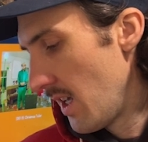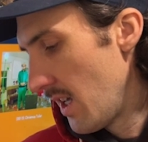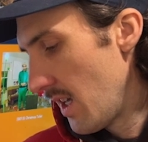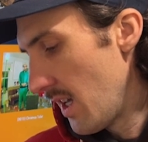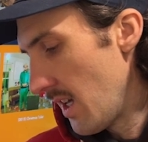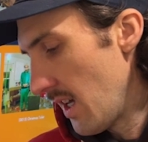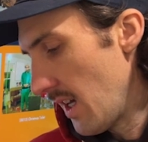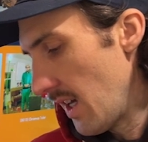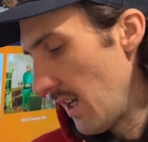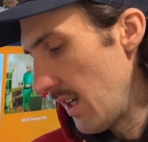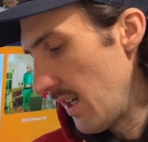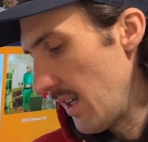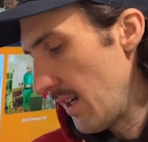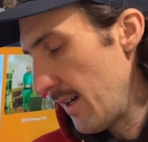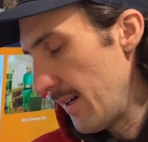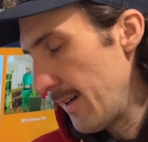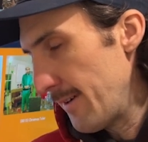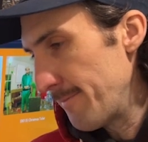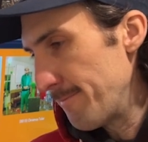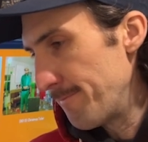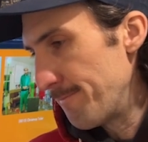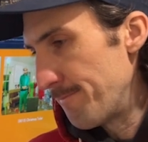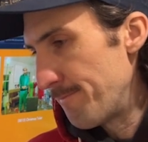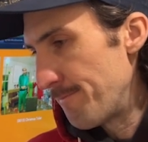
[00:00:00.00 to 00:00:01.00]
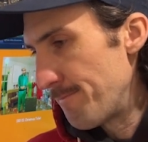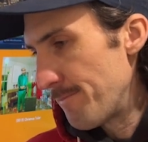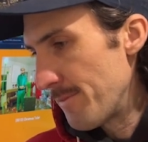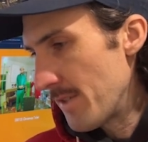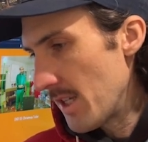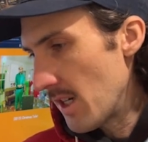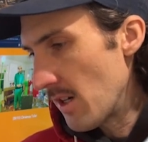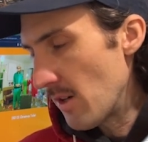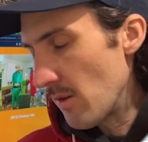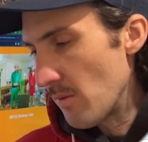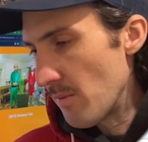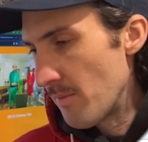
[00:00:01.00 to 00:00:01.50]
And, you
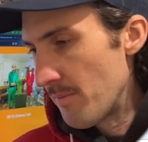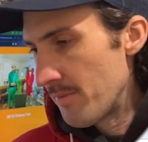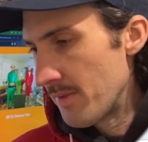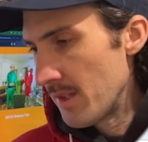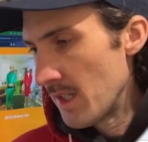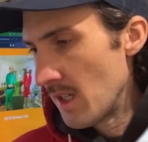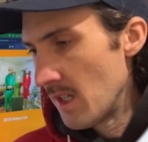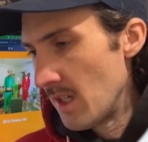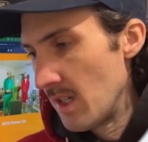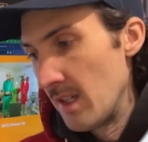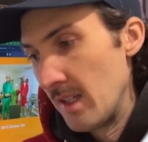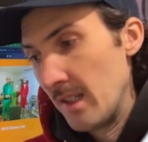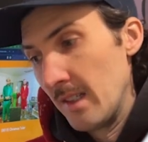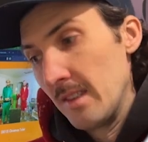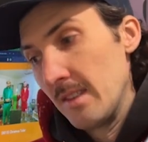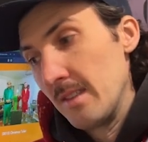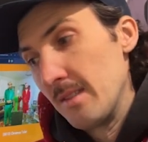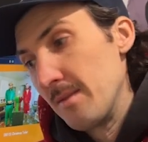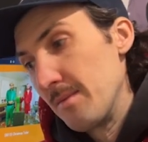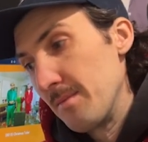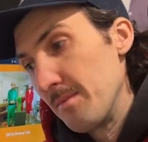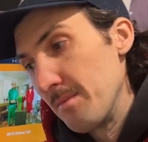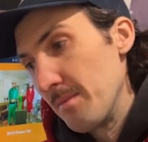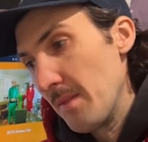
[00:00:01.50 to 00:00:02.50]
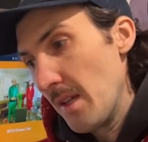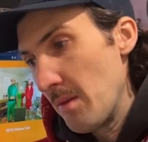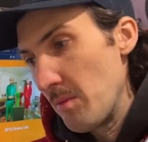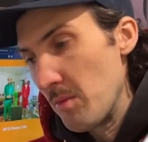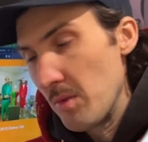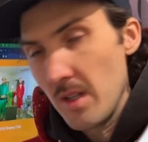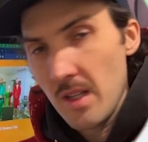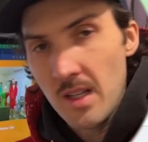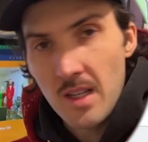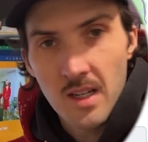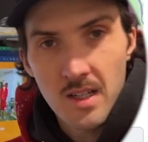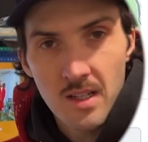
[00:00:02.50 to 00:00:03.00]
know, maybe
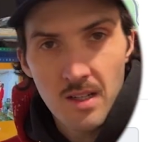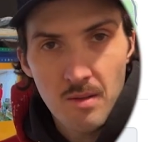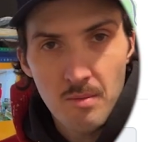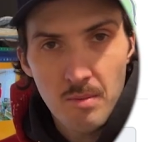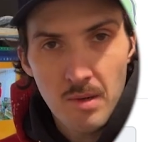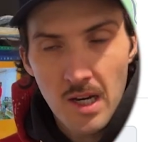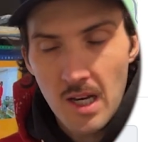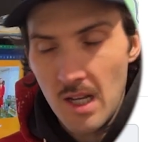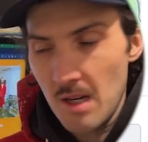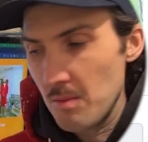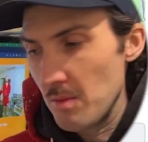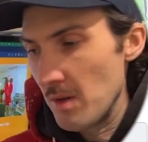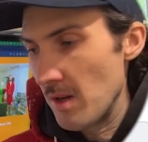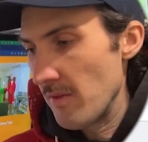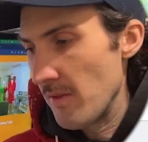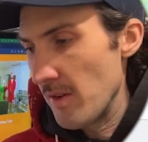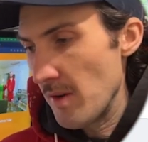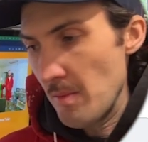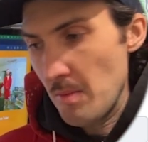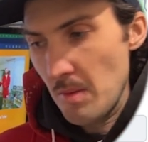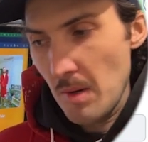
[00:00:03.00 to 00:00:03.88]
we can get to the bottom of it.